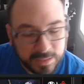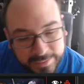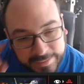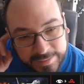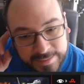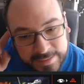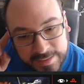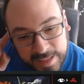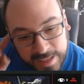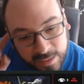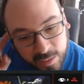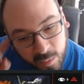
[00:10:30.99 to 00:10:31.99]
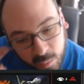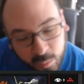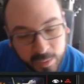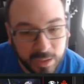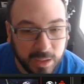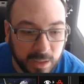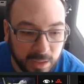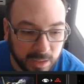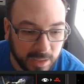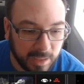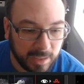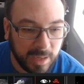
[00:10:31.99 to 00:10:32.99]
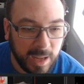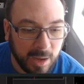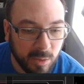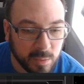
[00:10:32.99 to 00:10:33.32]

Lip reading: is that we can now,